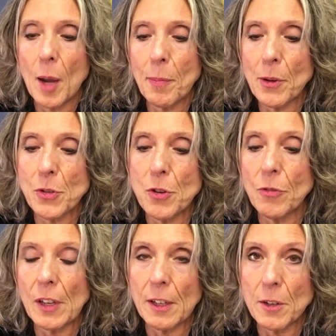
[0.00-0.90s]
I post new
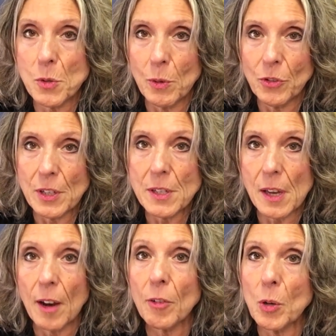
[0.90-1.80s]
videos, which is
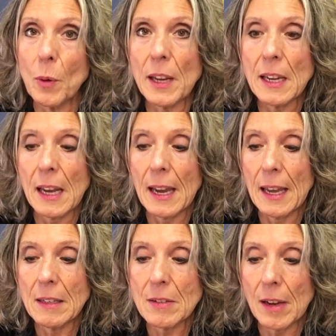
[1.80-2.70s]
every week.
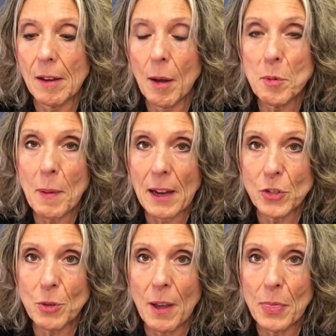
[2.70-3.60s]
And uh, I'll be back
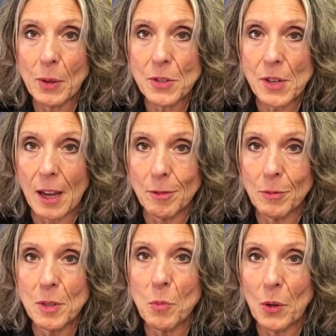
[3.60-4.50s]
to you on Thursday
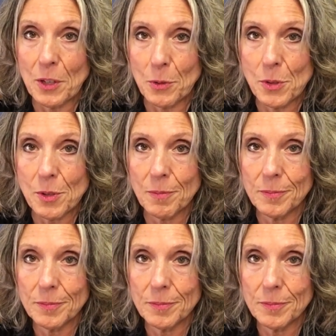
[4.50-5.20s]
with more news.